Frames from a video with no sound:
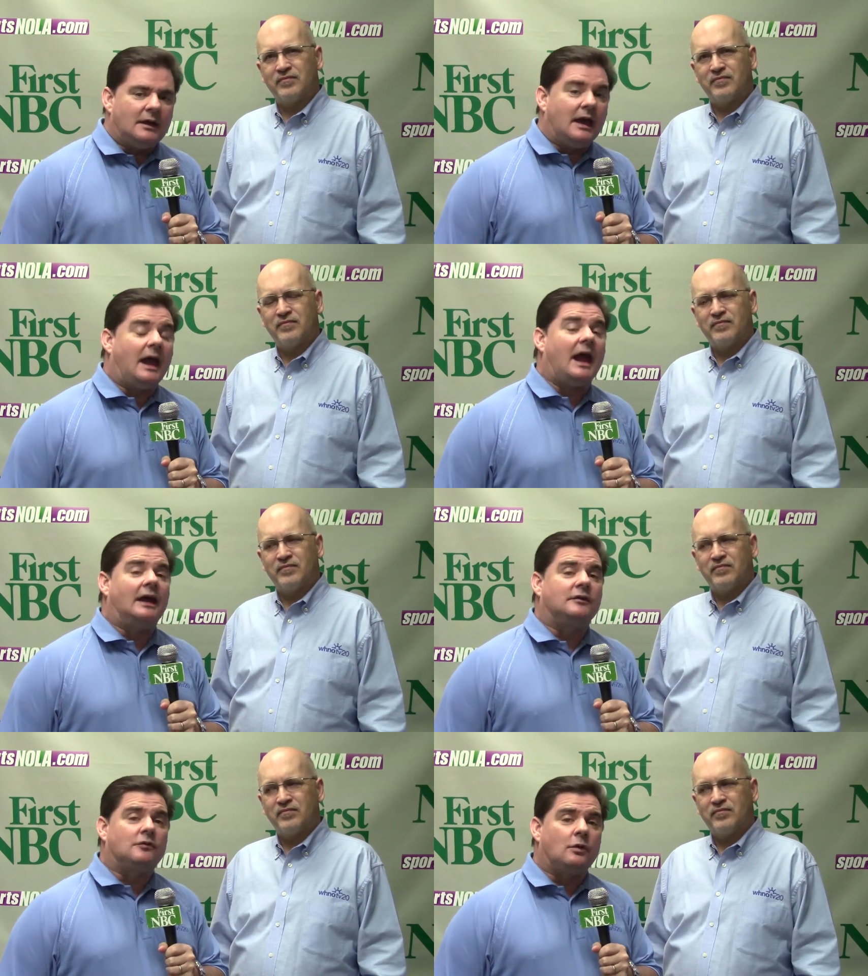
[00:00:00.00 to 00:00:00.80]

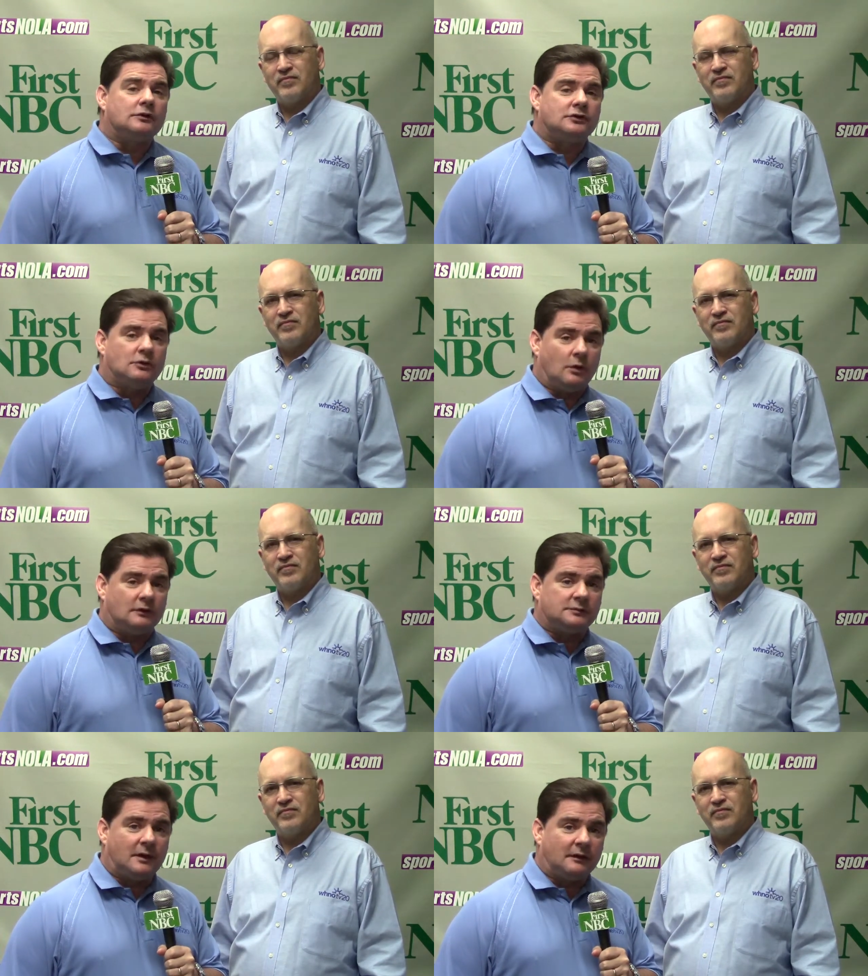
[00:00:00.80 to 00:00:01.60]
Speaker 1: And, of course, the New
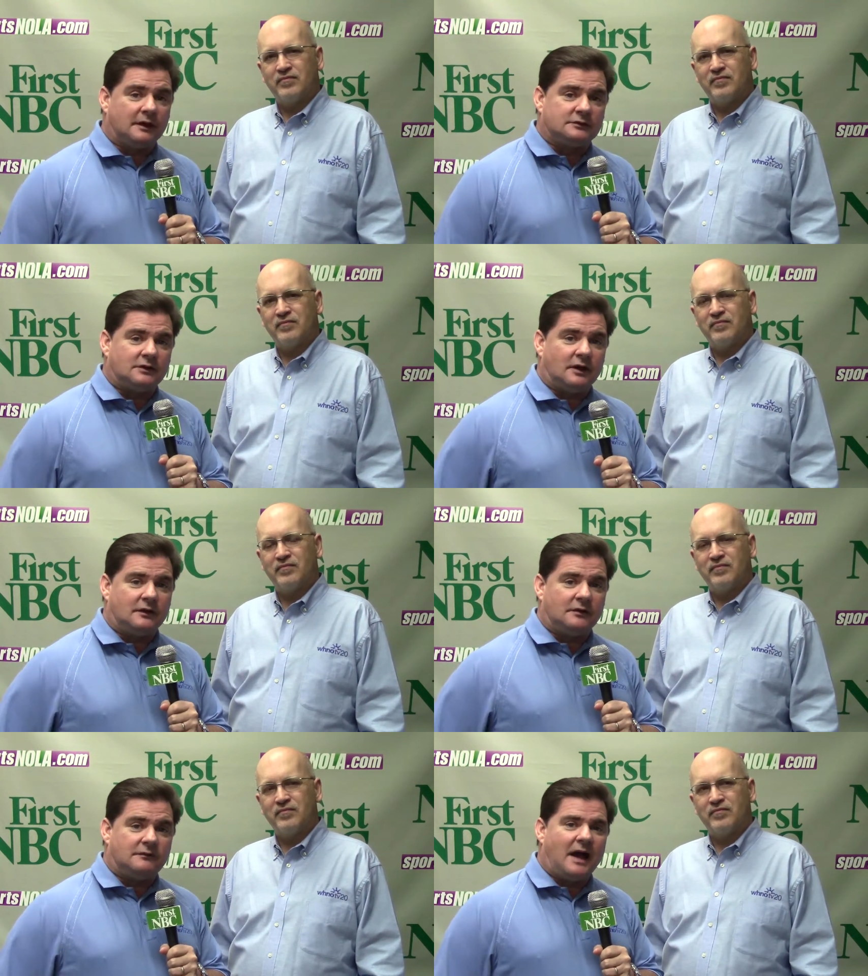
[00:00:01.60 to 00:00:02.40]
Orleans Pelicans
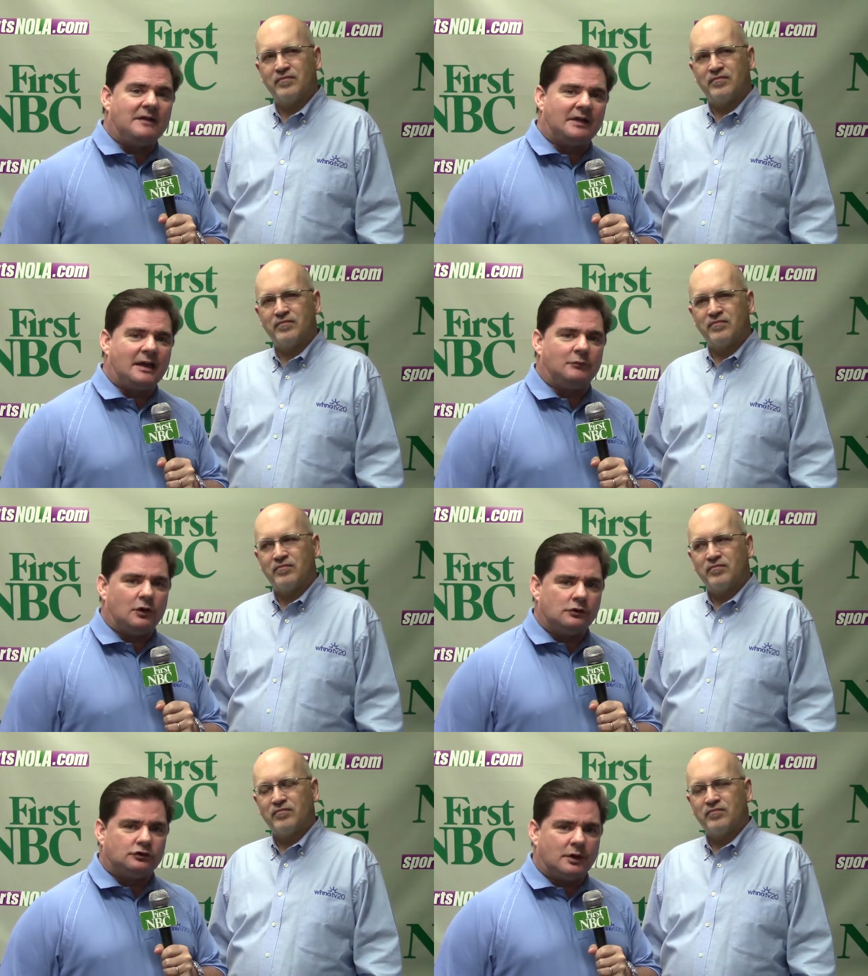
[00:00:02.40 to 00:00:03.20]
started their five game
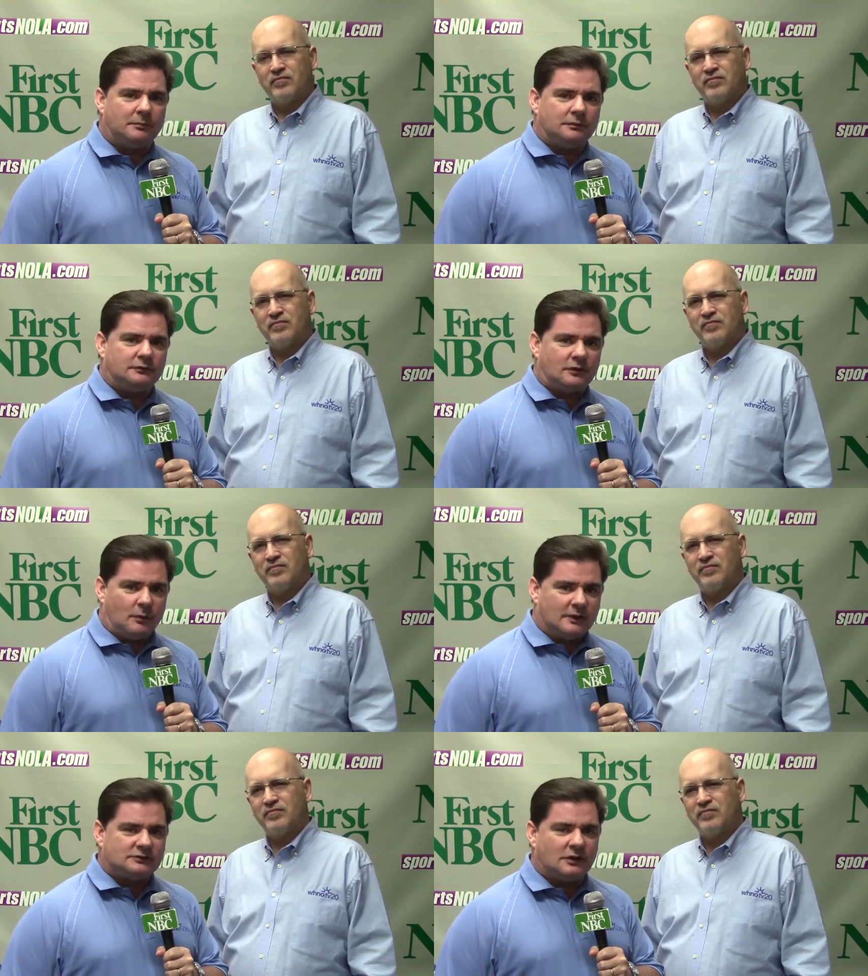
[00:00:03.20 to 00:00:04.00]
road trip to the
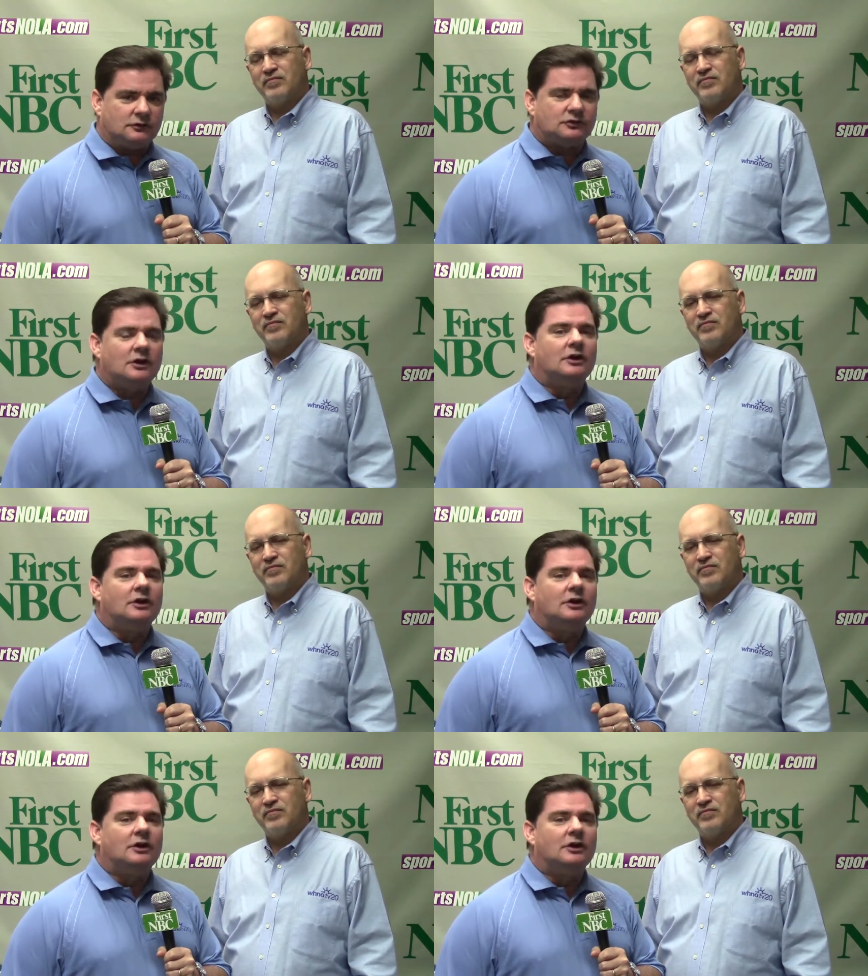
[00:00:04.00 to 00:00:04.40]
West Coast